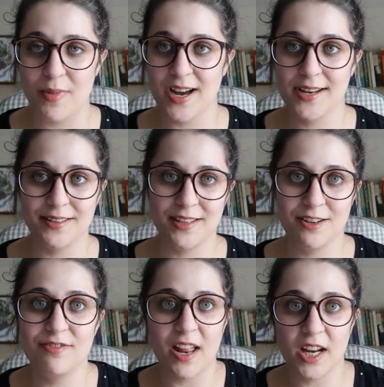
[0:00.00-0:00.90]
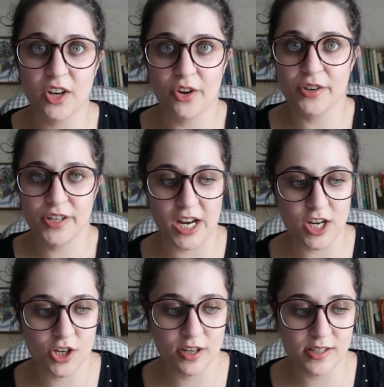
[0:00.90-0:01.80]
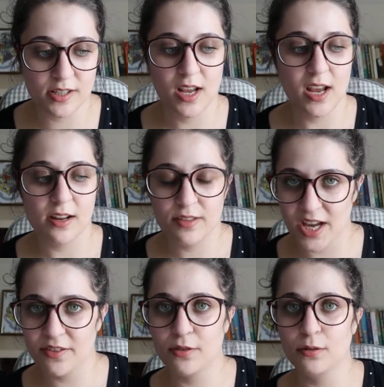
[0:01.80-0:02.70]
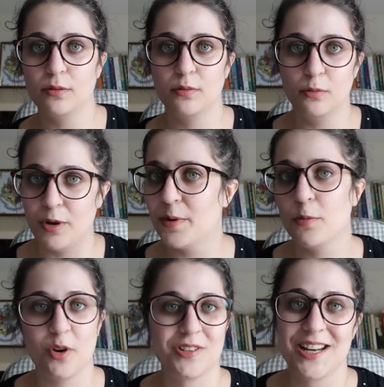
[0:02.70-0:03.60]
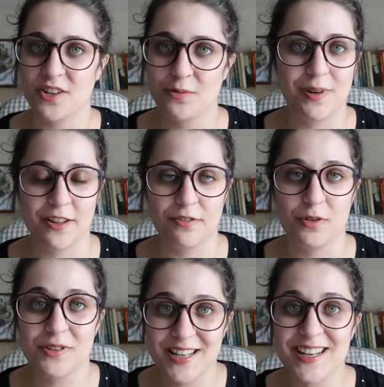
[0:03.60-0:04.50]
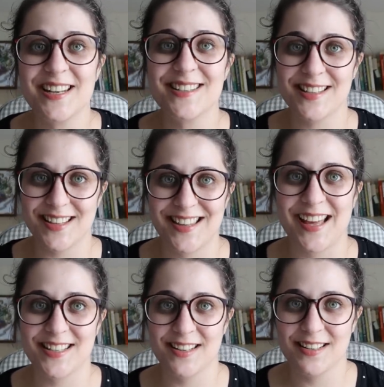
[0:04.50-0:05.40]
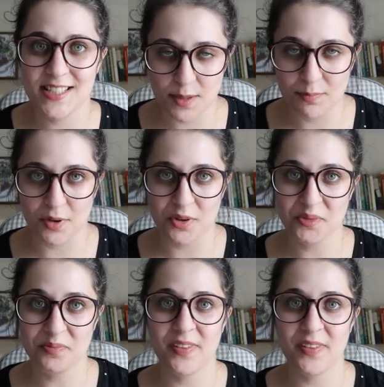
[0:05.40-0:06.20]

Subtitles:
mind the phallic connotations. Therefore, women were not allowed to play the flute. It is that simple.